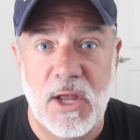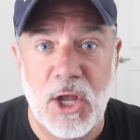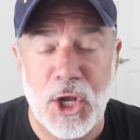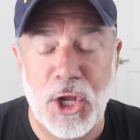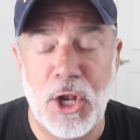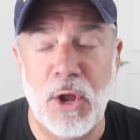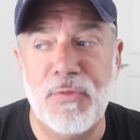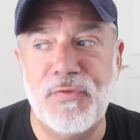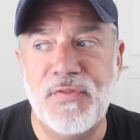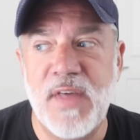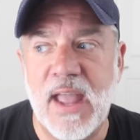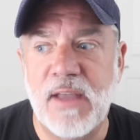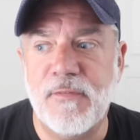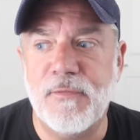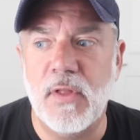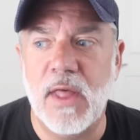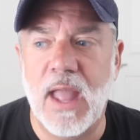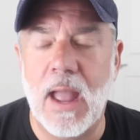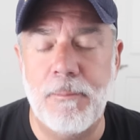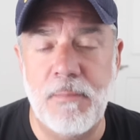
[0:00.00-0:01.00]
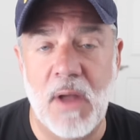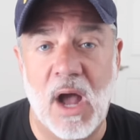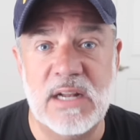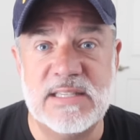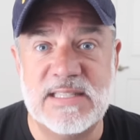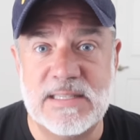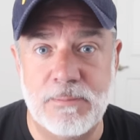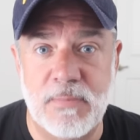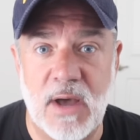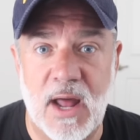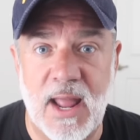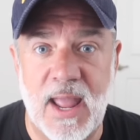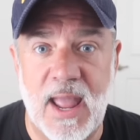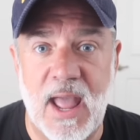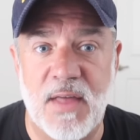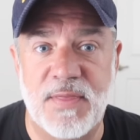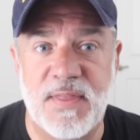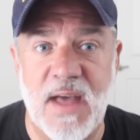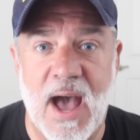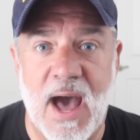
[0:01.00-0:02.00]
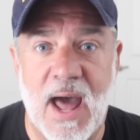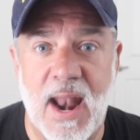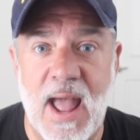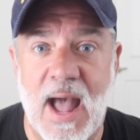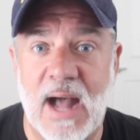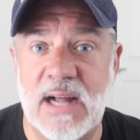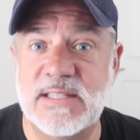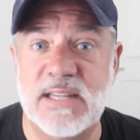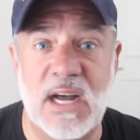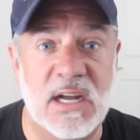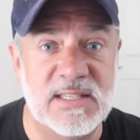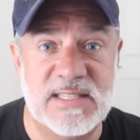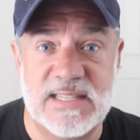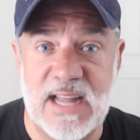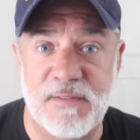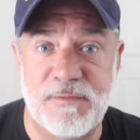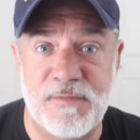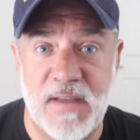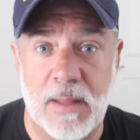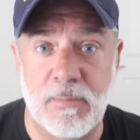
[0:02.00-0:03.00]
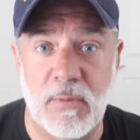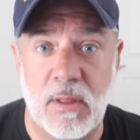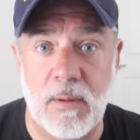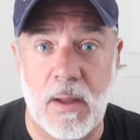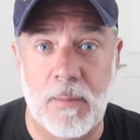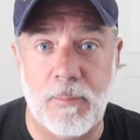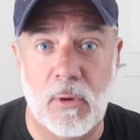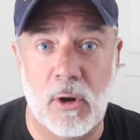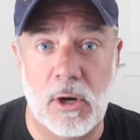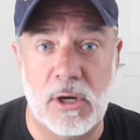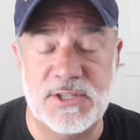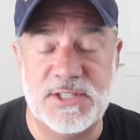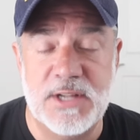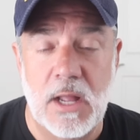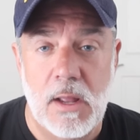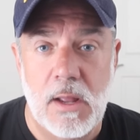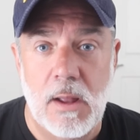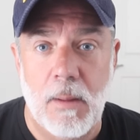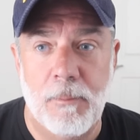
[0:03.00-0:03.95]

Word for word: You know, thankfully, I'm not somebody that has unsafe family members,